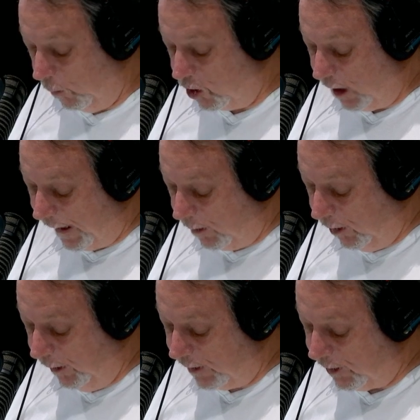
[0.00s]
Which
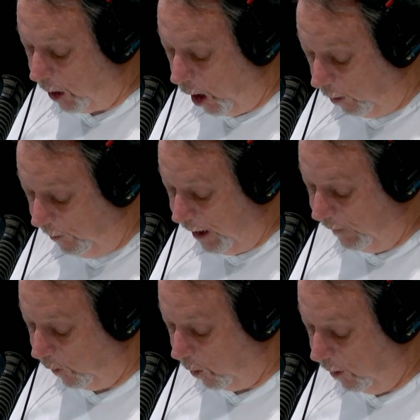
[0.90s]
animal is an
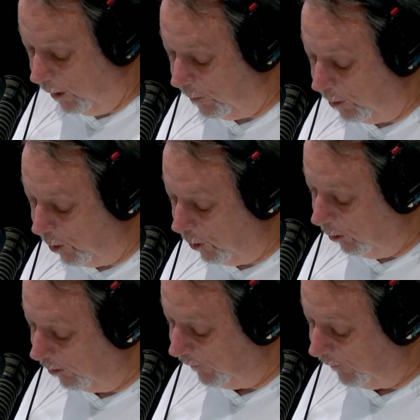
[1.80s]
omnivore, a baboon or a